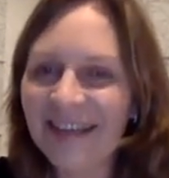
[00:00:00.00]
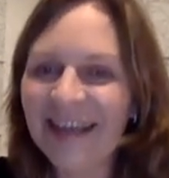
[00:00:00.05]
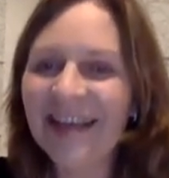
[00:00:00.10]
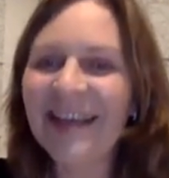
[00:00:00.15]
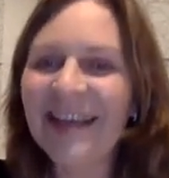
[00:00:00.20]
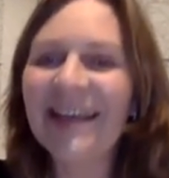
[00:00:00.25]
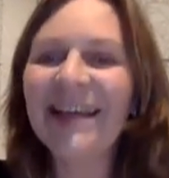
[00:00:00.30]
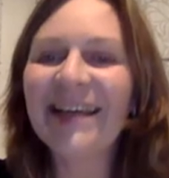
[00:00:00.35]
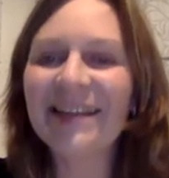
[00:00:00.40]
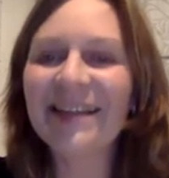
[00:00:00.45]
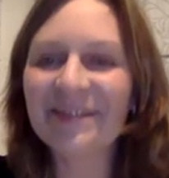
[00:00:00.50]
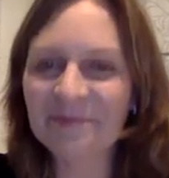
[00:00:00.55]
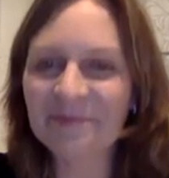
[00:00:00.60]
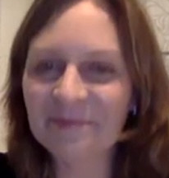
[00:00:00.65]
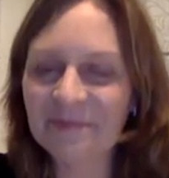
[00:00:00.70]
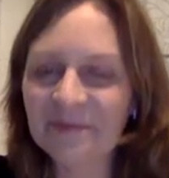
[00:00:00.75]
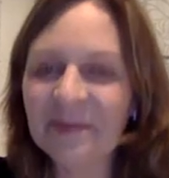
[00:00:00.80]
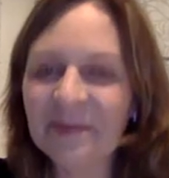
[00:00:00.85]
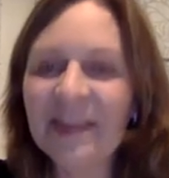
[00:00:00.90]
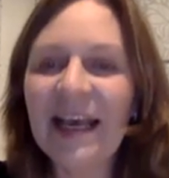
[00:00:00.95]

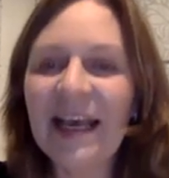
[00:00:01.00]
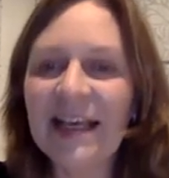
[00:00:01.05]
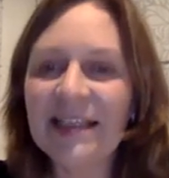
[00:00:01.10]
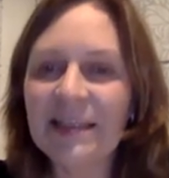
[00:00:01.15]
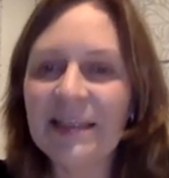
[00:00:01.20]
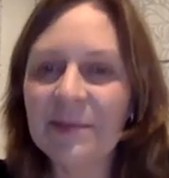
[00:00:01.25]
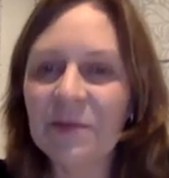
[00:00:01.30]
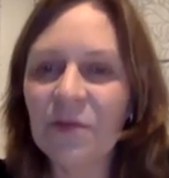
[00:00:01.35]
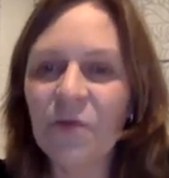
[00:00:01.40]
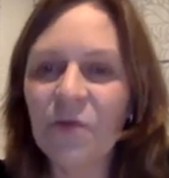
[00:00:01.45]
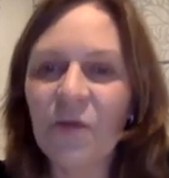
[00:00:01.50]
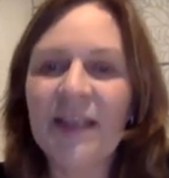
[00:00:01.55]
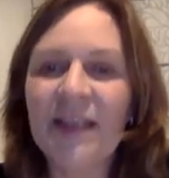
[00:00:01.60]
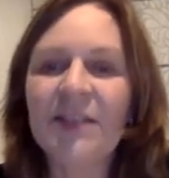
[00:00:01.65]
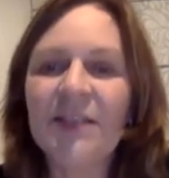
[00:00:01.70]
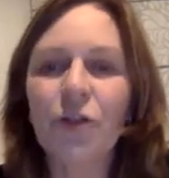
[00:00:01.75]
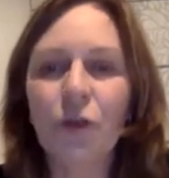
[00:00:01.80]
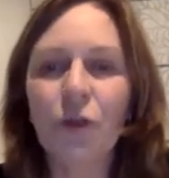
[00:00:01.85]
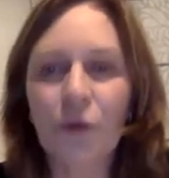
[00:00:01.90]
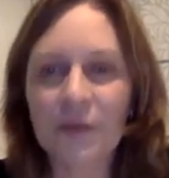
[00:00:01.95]
mm-hmm. yeah, seems
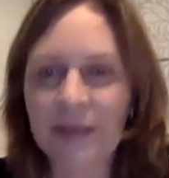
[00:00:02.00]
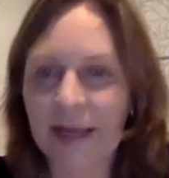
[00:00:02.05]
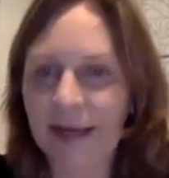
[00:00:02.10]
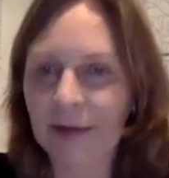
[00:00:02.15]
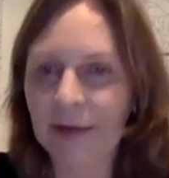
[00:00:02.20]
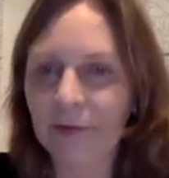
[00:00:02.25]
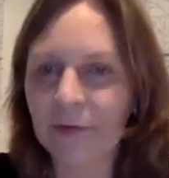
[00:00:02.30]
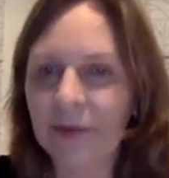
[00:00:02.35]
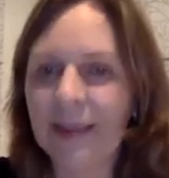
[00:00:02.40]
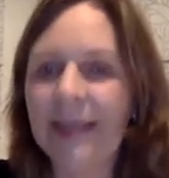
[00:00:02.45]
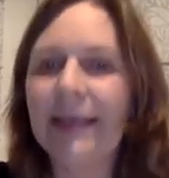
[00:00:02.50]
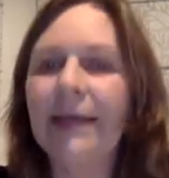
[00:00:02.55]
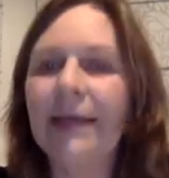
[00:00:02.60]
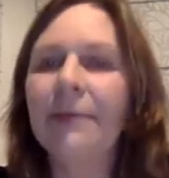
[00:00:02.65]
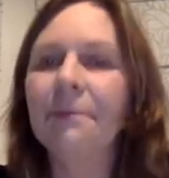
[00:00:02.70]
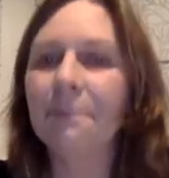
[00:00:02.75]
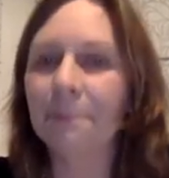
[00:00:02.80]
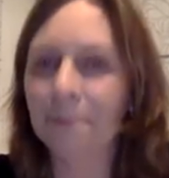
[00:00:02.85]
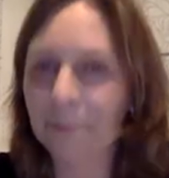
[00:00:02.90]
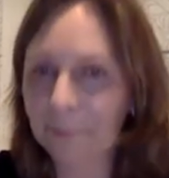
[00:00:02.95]
strange, looks angrily.
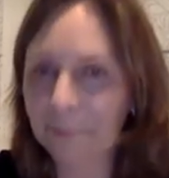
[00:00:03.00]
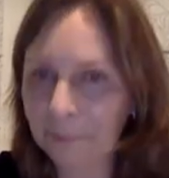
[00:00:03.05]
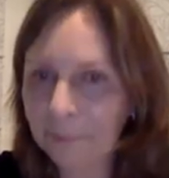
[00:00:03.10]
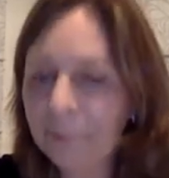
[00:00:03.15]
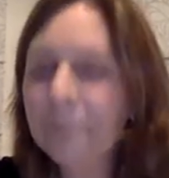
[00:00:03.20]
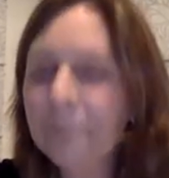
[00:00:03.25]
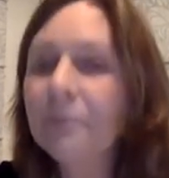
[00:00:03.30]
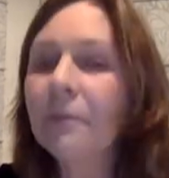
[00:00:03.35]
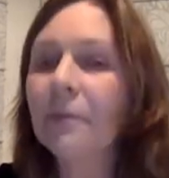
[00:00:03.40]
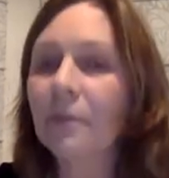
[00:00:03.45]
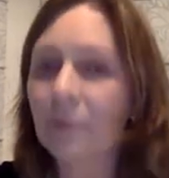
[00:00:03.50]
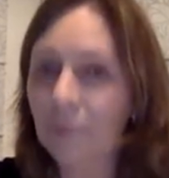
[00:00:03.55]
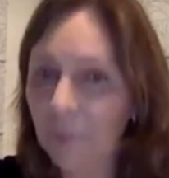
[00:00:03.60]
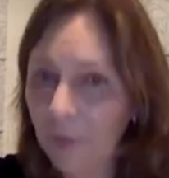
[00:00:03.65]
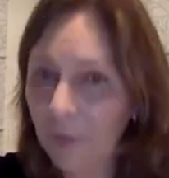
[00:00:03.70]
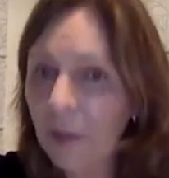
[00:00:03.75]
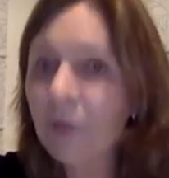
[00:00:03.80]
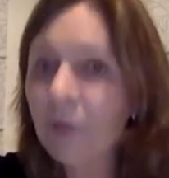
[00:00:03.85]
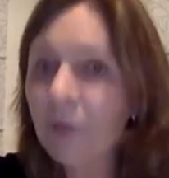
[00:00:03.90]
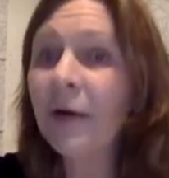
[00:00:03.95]
Mm-hmm.
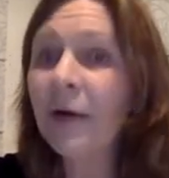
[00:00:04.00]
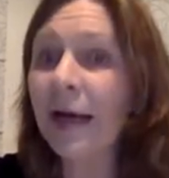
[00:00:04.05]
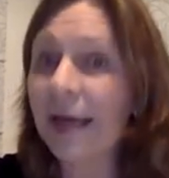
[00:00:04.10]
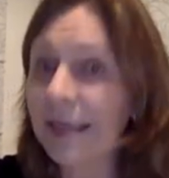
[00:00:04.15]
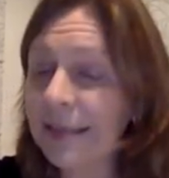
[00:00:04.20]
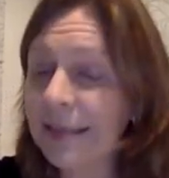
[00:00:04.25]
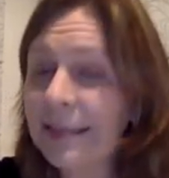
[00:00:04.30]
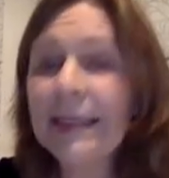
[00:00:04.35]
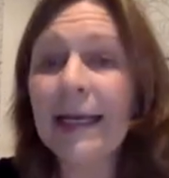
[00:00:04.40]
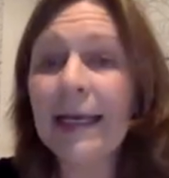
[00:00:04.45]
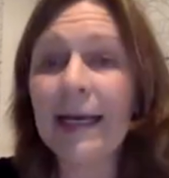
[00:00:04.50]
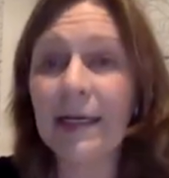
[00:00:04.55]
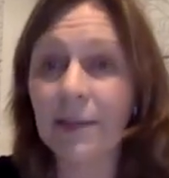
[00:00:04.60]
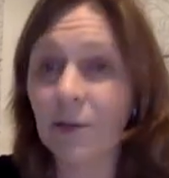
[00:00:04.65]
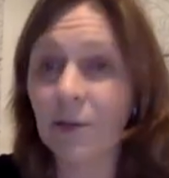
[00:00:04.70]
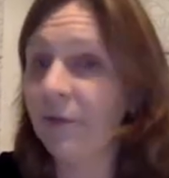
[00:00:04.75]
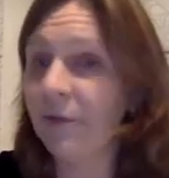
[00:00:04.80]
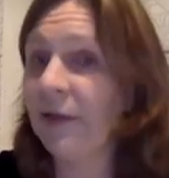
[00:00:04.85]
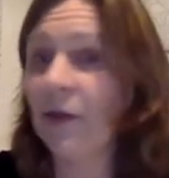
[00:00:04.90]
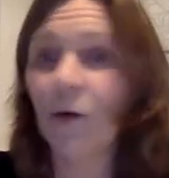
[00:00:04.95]
Right. Yeah.
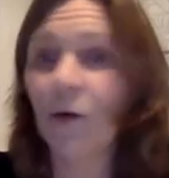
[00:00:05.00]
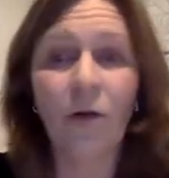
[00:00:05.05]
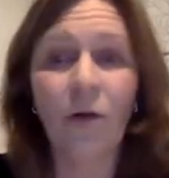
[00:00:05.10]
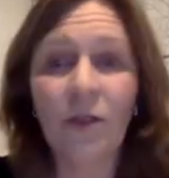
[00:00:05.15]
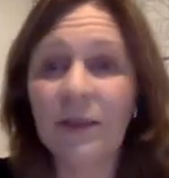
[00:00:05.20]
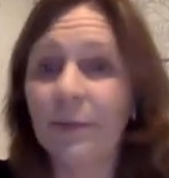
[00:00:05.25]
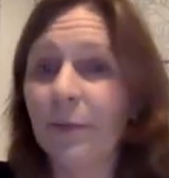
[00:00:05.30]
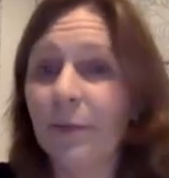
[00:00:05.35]
So we know all the